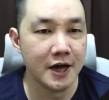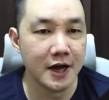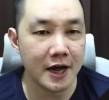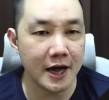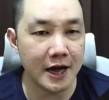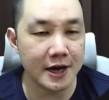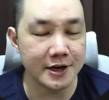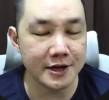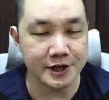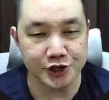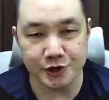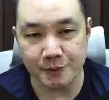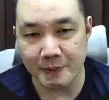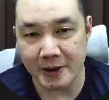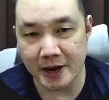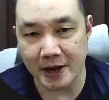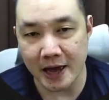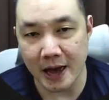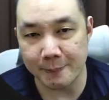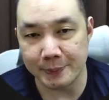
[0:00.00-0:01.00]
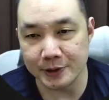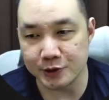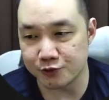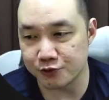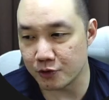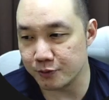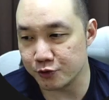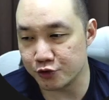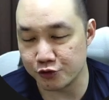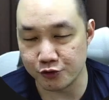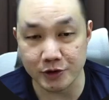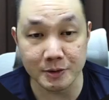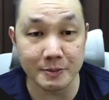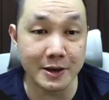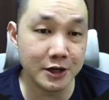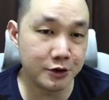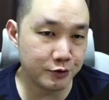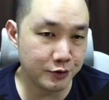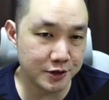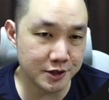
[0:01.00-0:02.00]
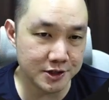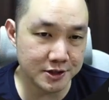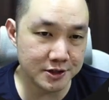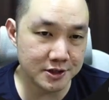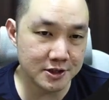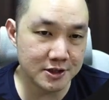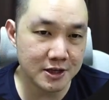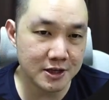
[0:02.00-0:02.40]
And it actually happens from three main reasons.